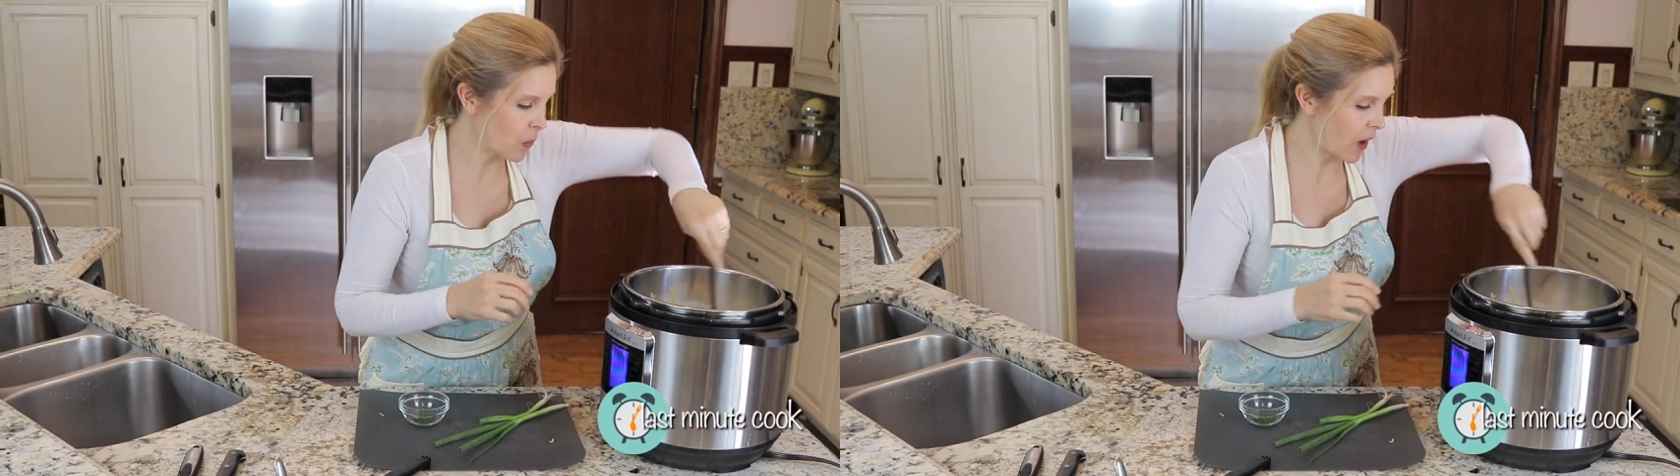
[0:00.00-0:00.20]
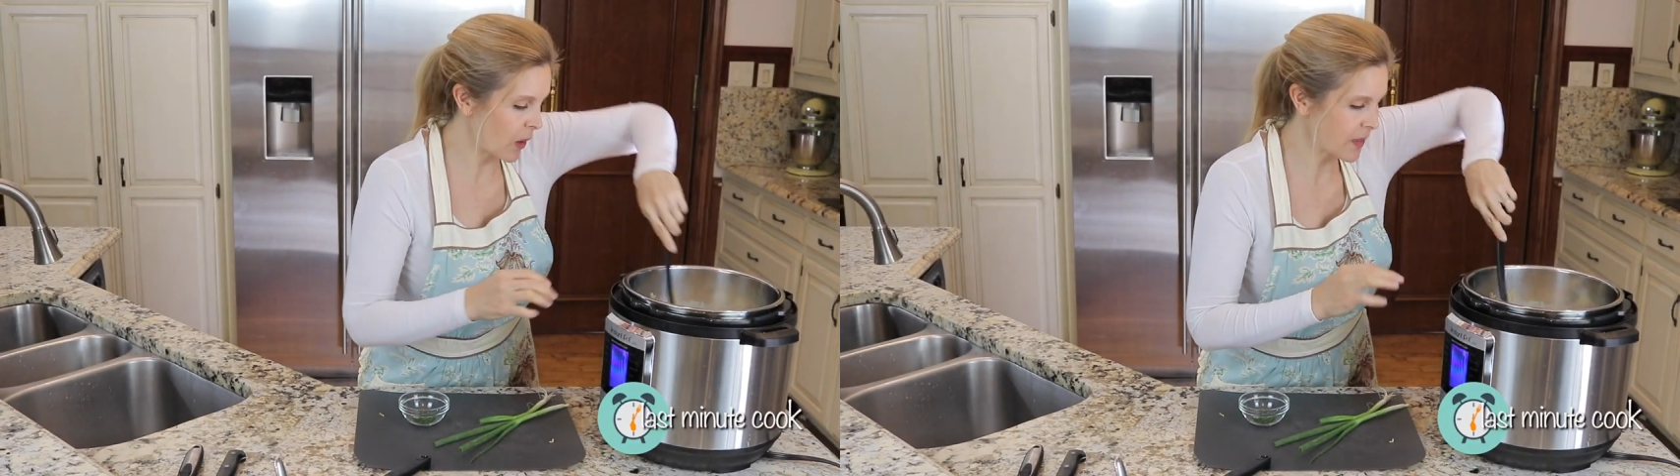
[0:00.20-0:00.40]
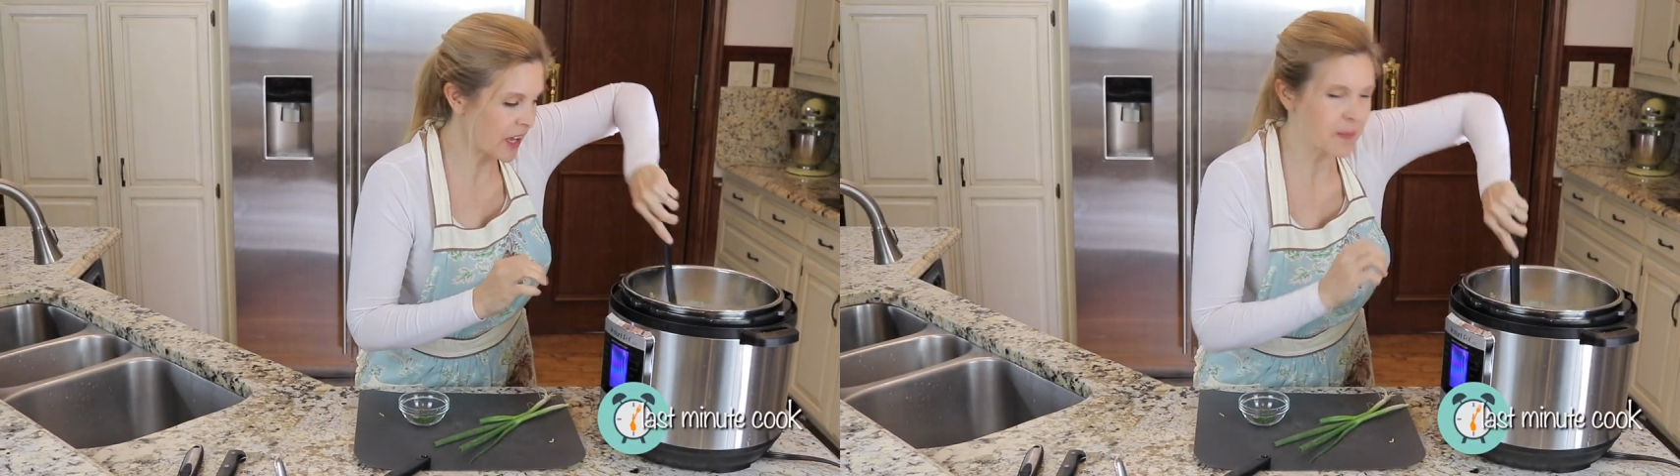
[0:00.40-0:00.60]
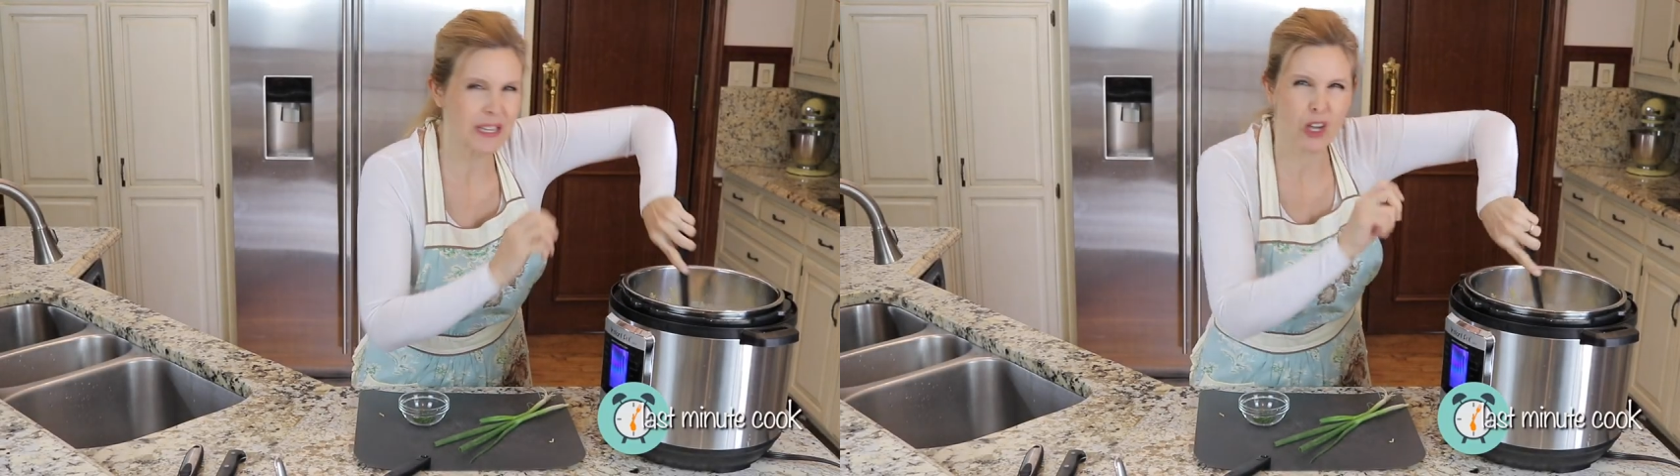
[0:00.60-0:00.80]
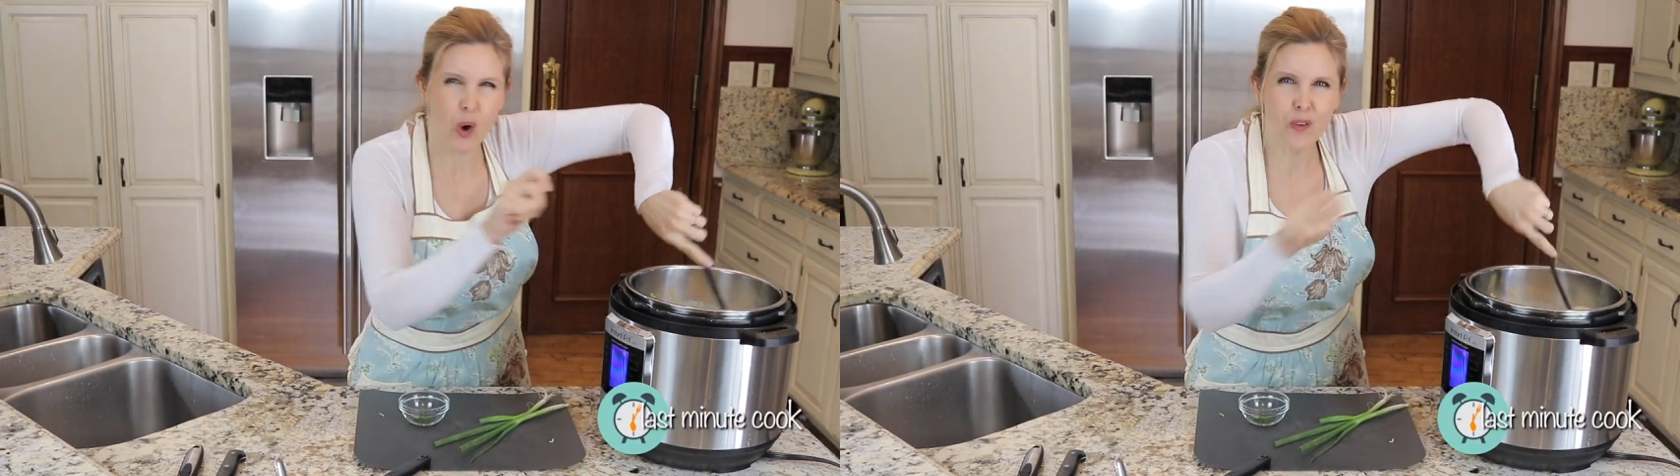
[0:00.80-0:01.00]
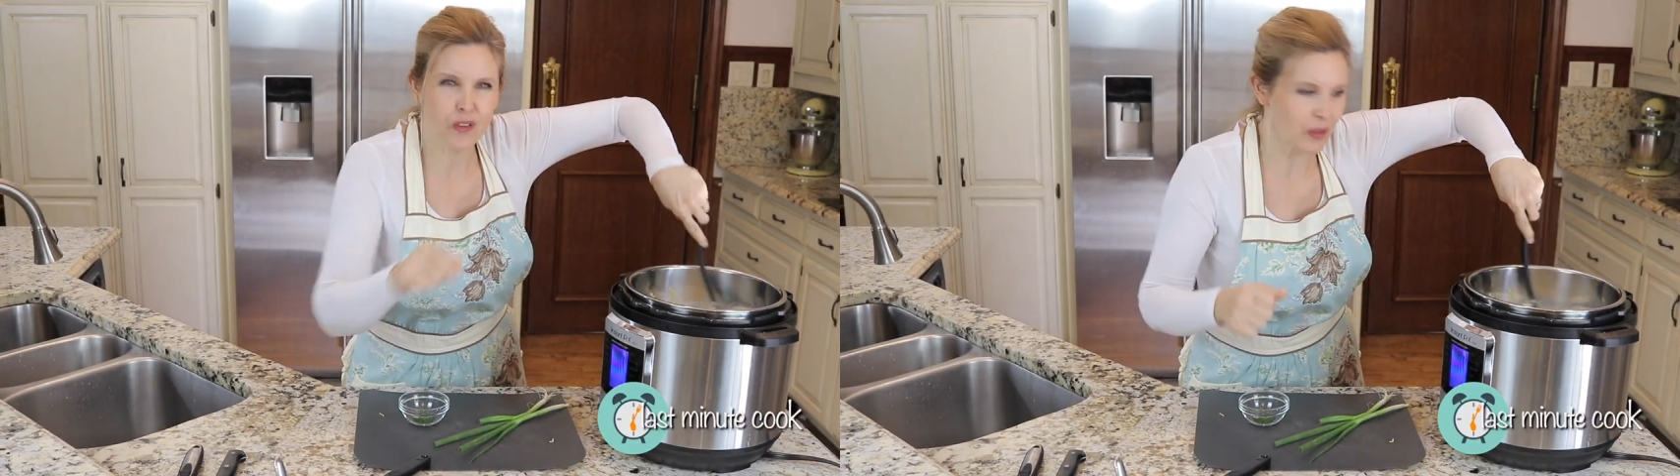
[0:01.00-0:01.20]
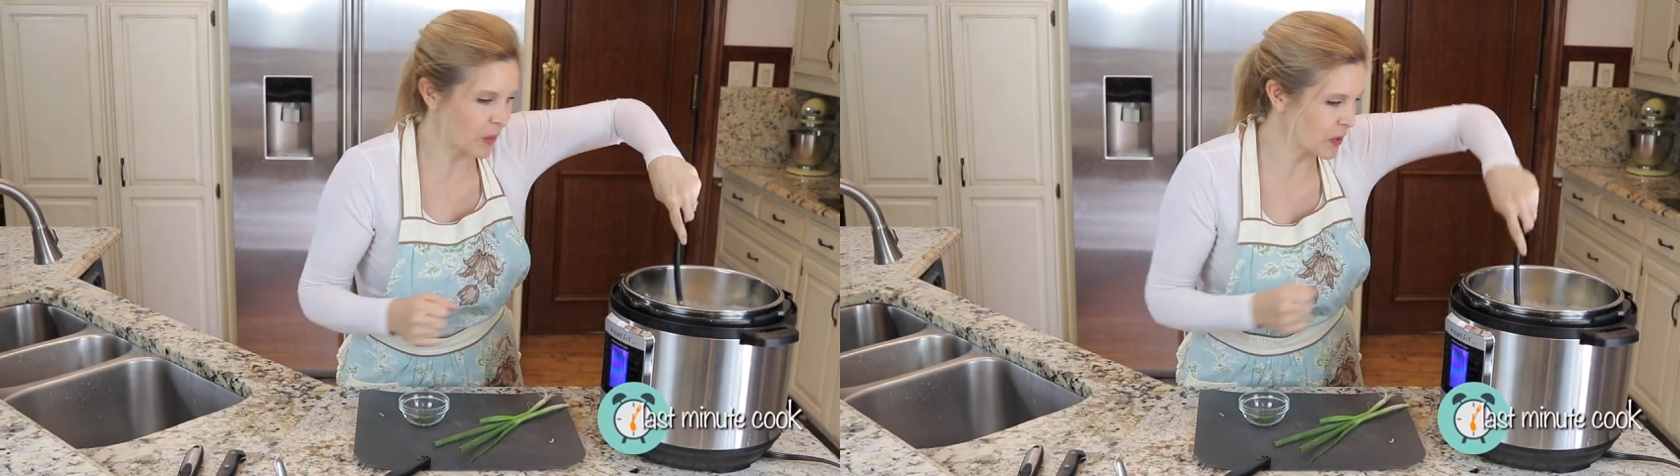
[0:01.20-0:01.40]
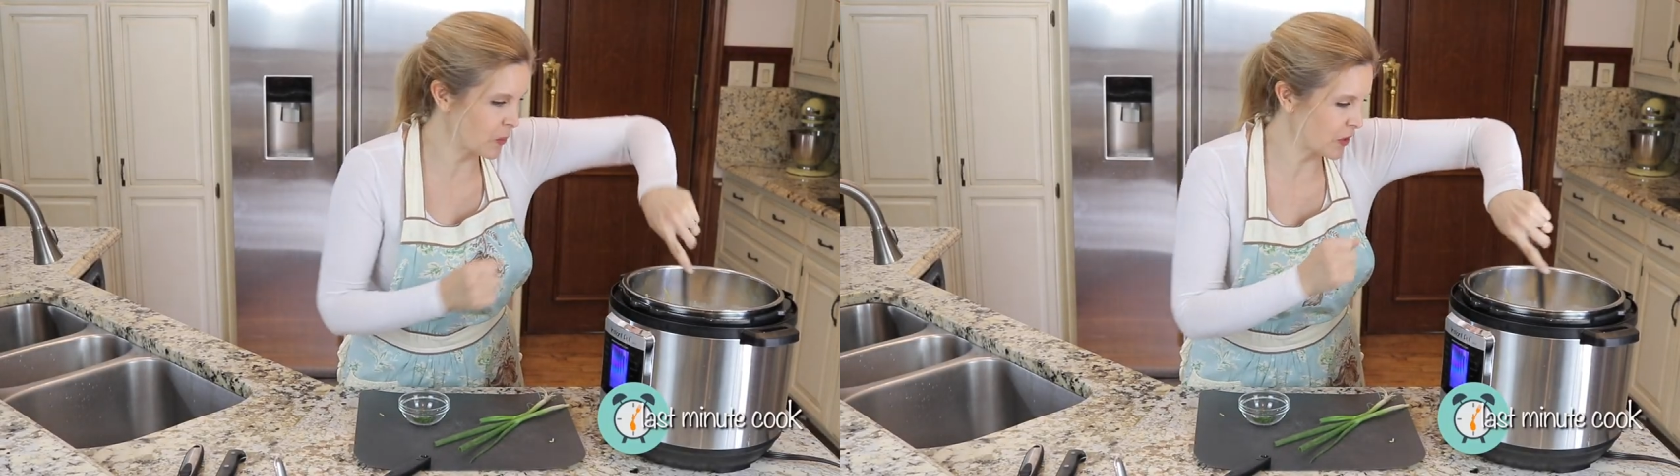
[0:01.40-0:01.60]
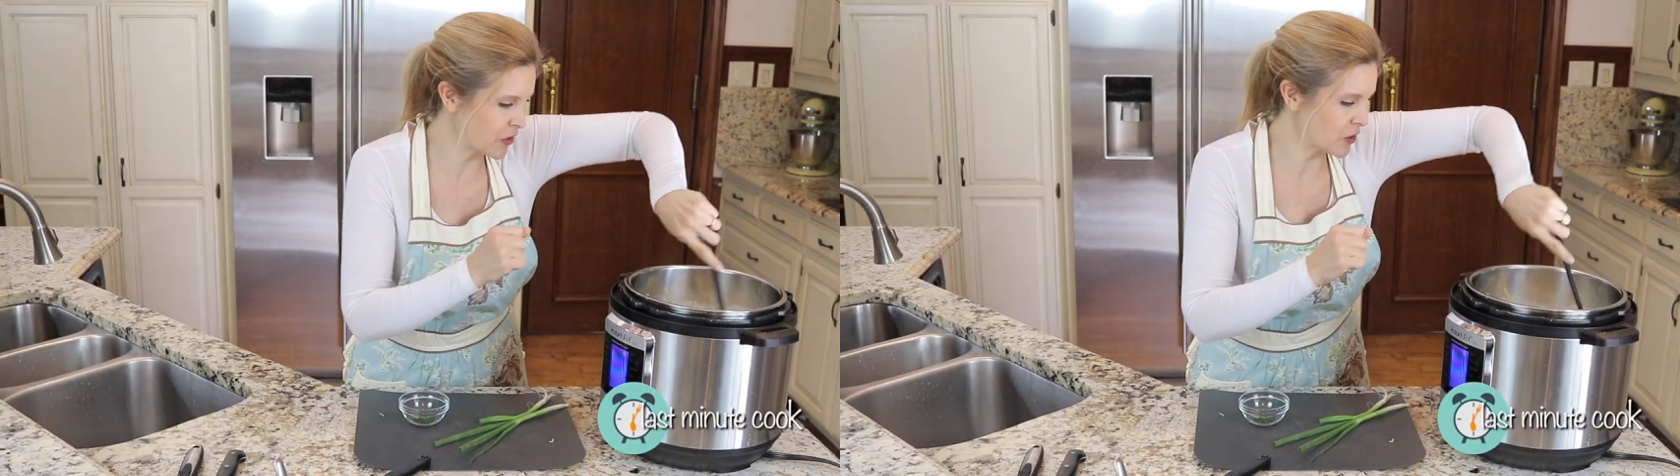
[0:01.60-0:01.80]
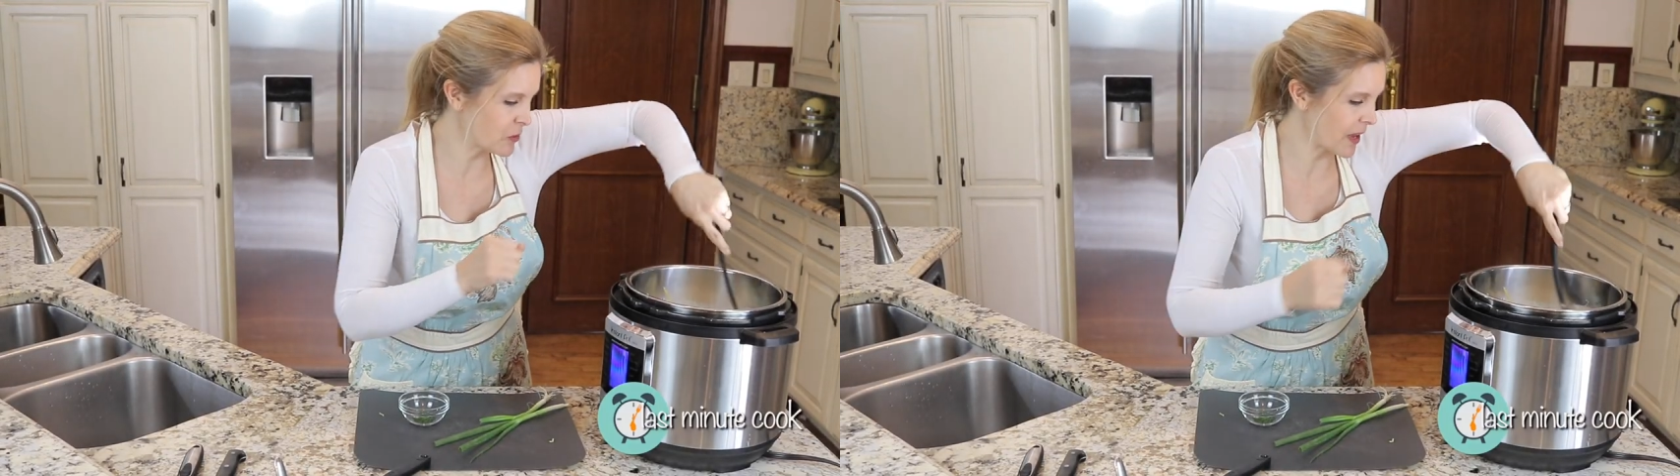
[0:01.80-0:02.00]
want without it being overloaded with too